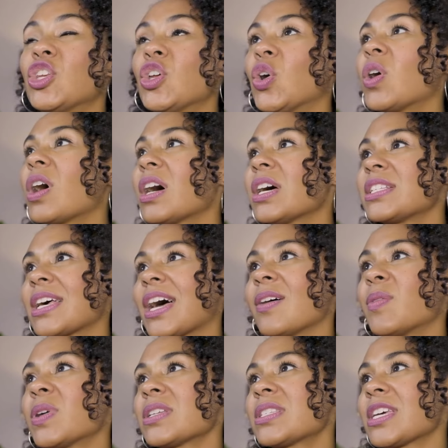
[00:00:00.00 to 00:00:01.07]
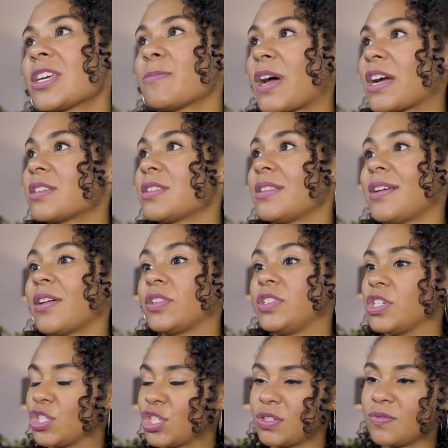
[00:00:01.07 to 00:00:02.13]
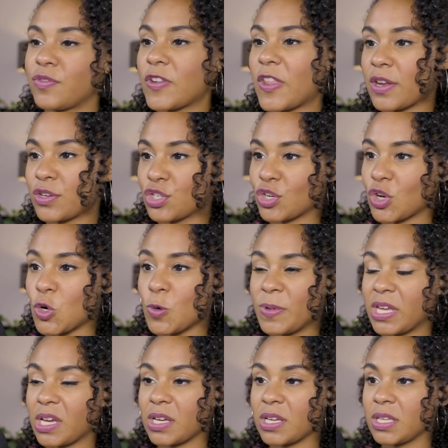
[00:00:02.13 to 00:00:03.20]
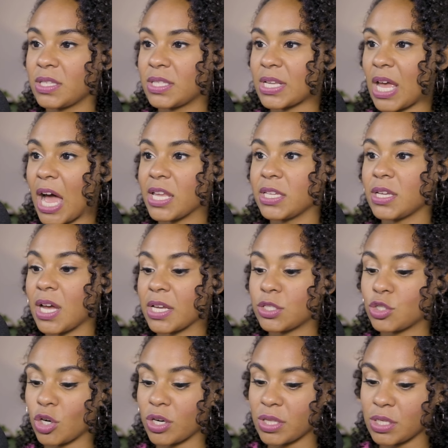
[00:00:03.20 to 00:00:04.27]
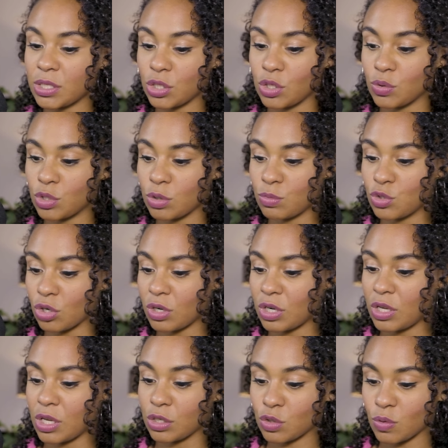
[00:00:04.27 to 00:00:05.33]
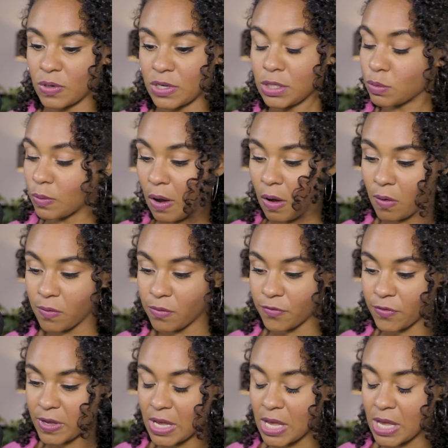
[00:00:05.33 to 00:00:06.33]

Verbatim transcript: know, guys, I want to take it back to the audition for that show because I, I started this YouTube journey in 2012.